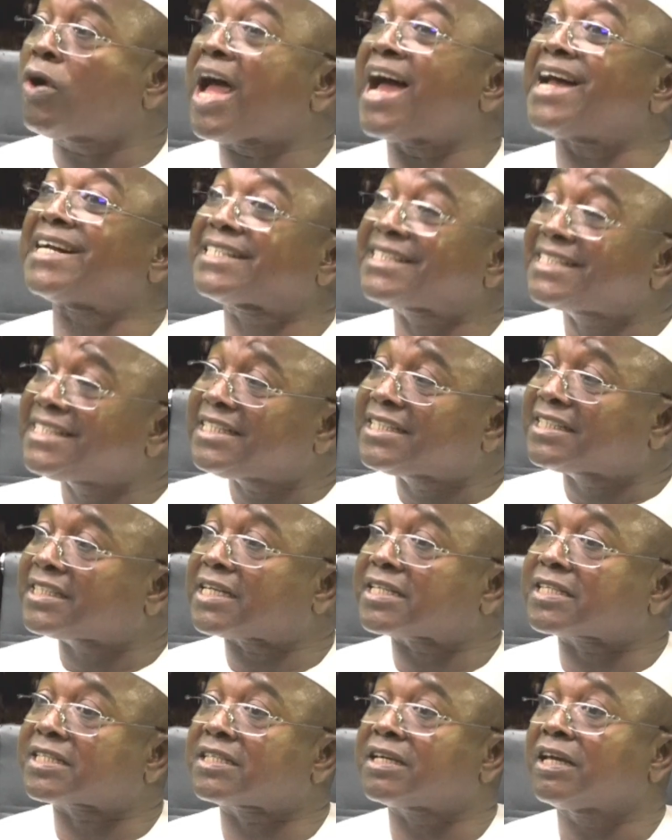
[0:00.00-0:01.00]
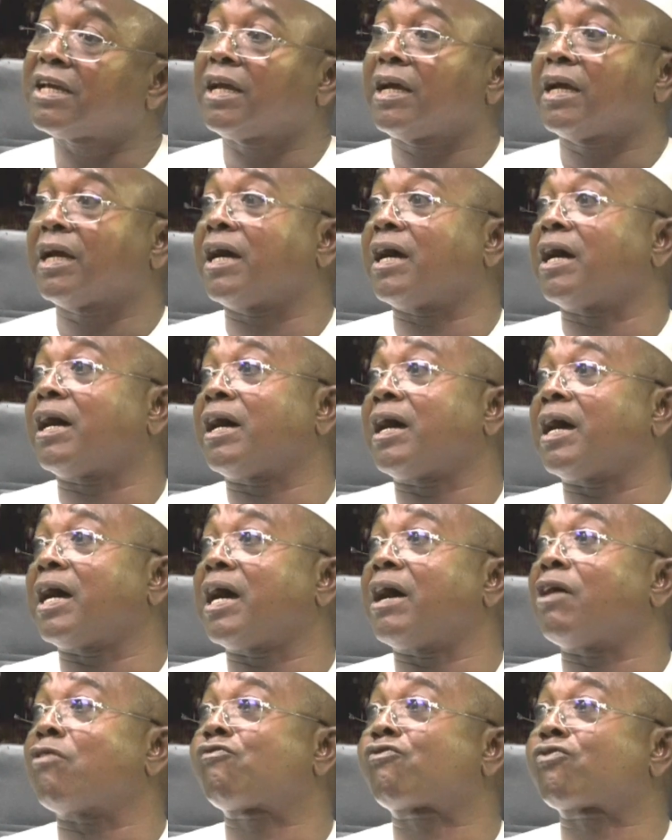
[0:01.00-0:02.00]
and teachers
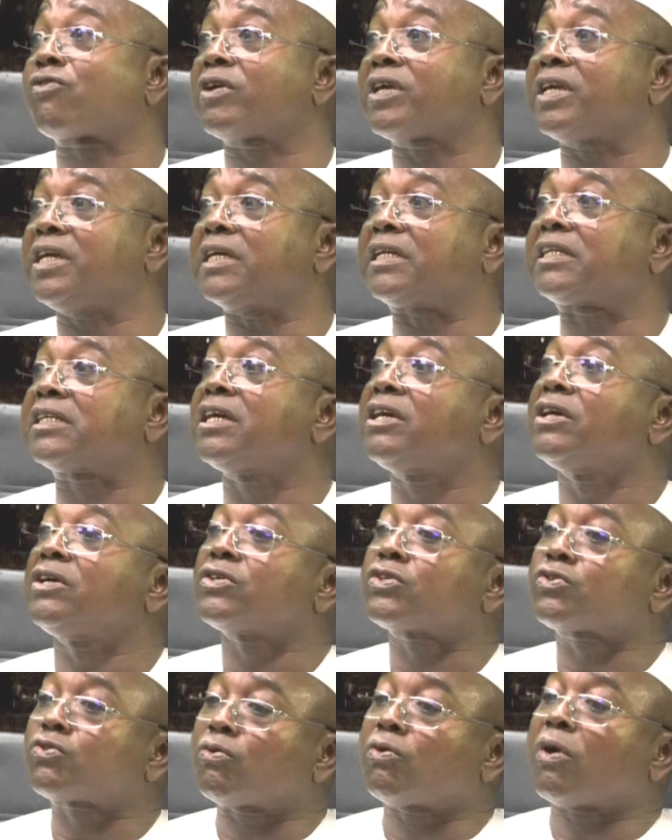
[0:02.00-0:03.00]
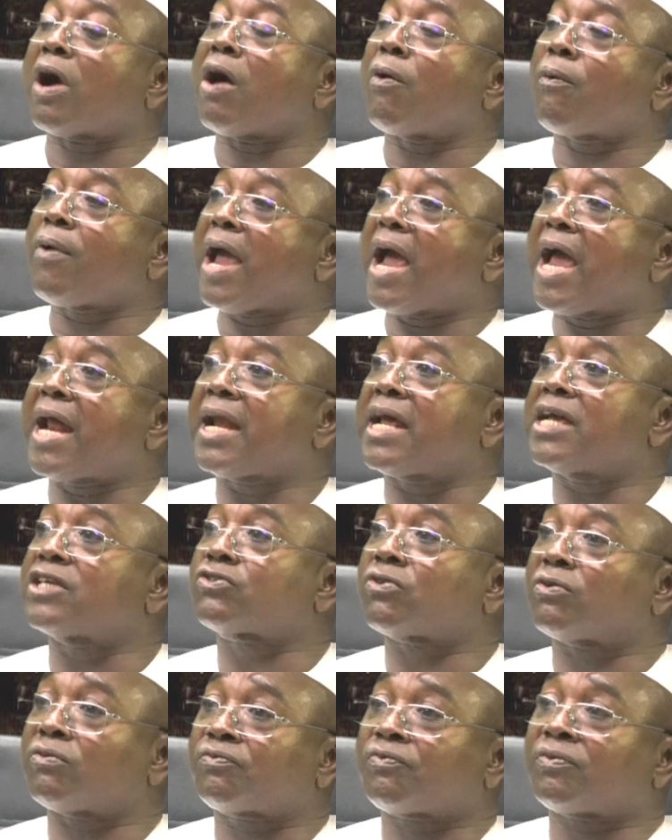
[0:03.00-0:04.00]
from it. So awareness
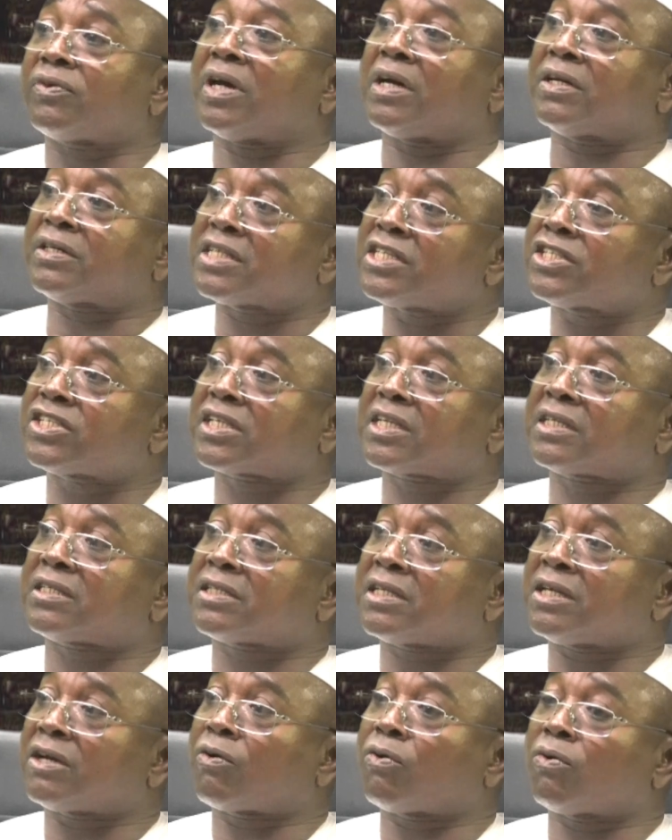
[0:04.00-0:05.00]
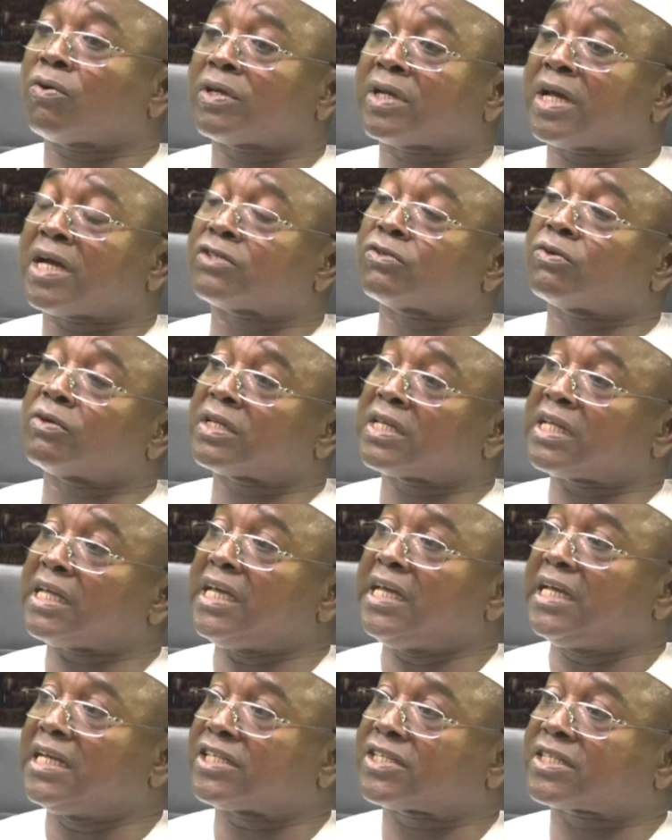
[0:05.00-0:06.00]
of these stakeholders on the
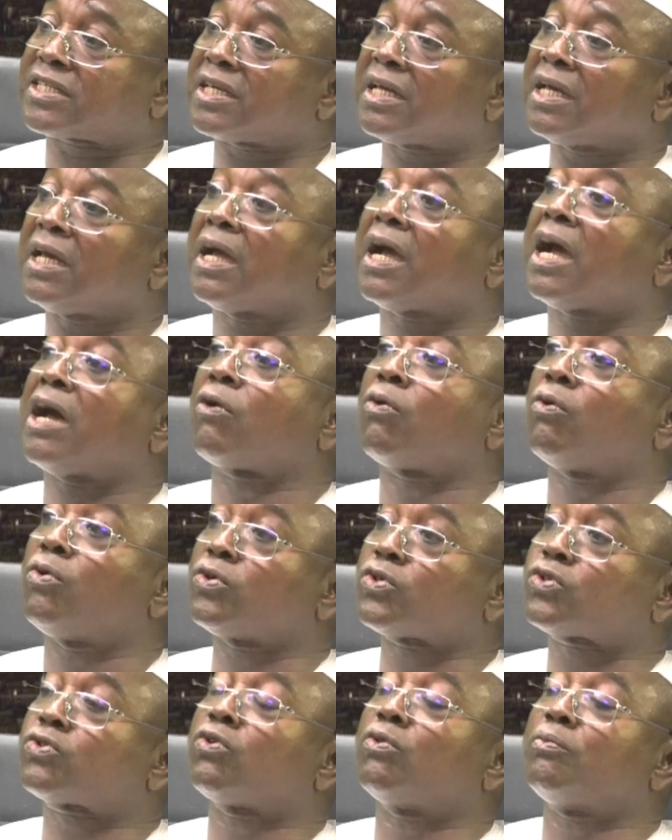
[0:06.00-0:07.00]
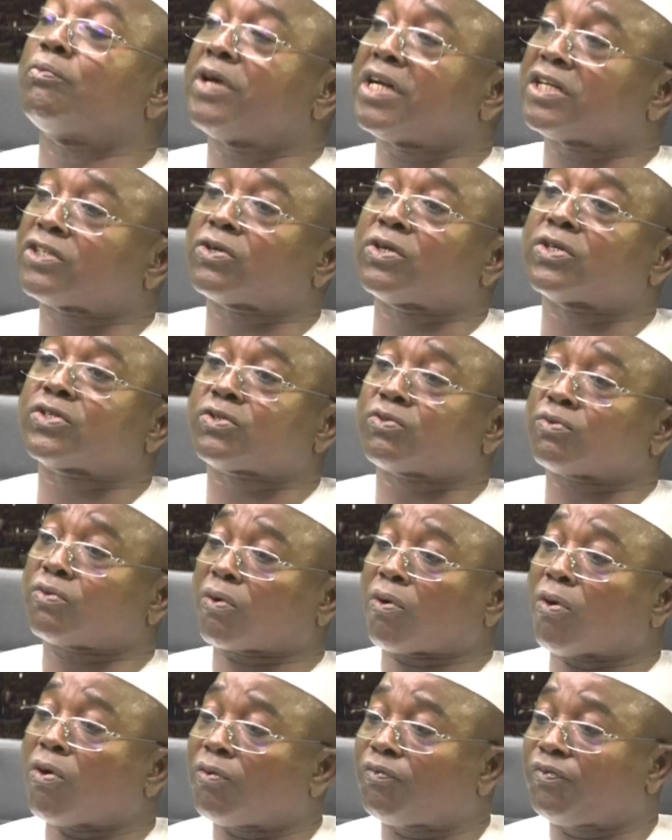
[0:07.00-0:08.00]
ills and also measures to
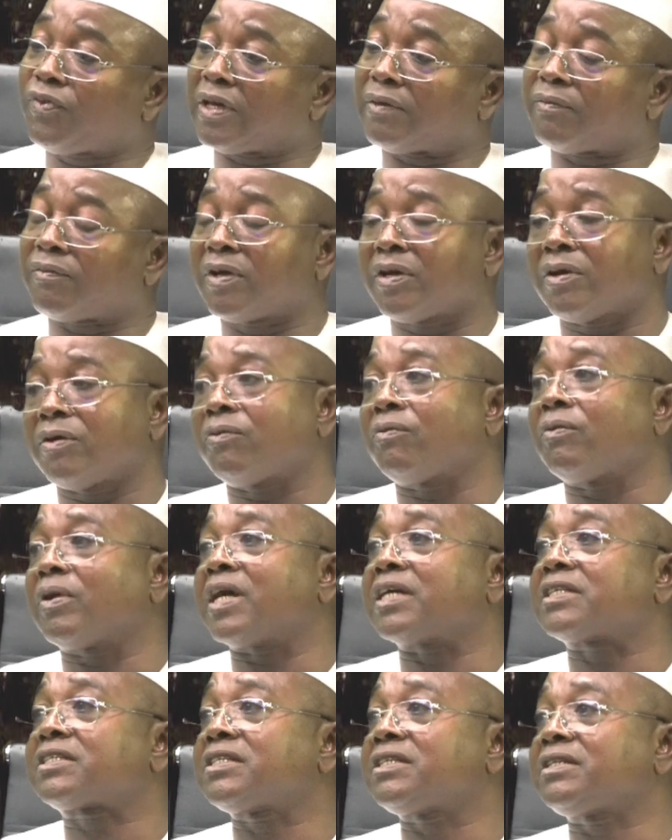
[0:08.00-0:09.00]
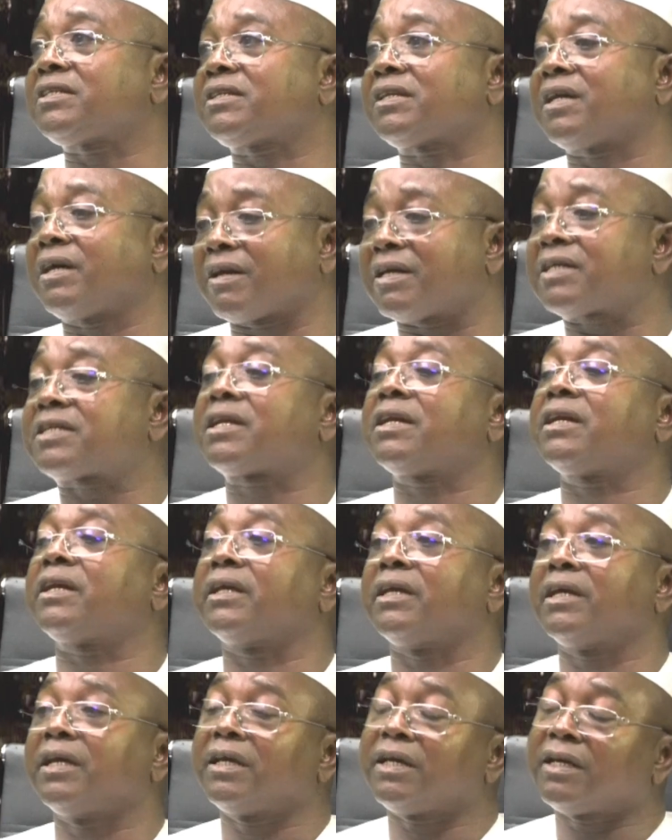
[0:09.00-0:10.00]
curb them will assist greatly
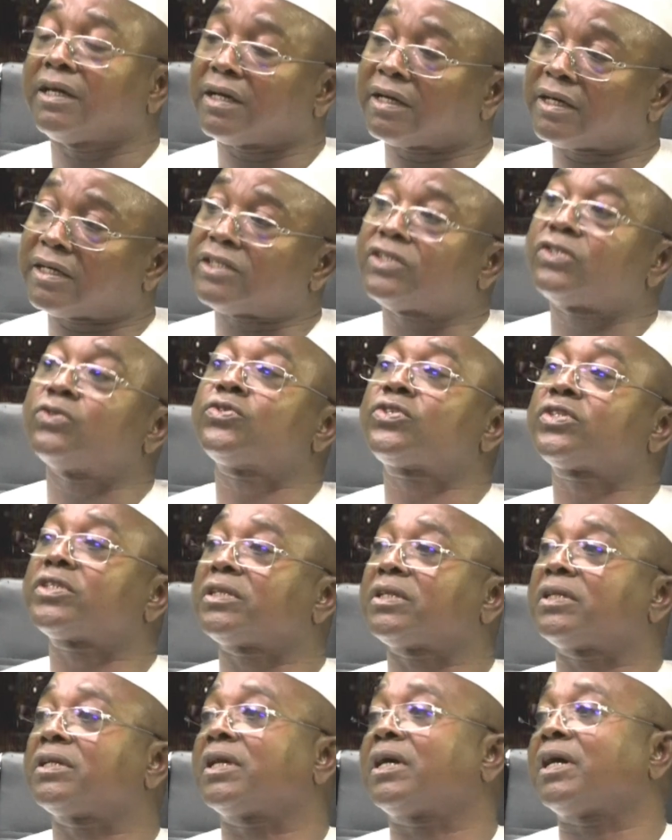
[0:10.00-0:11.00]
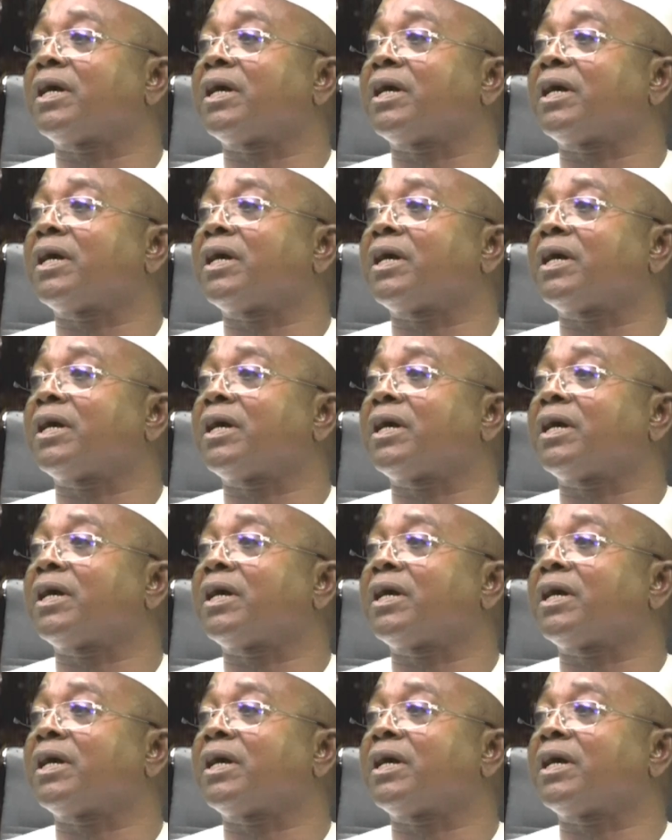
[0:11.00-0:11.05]
in reducing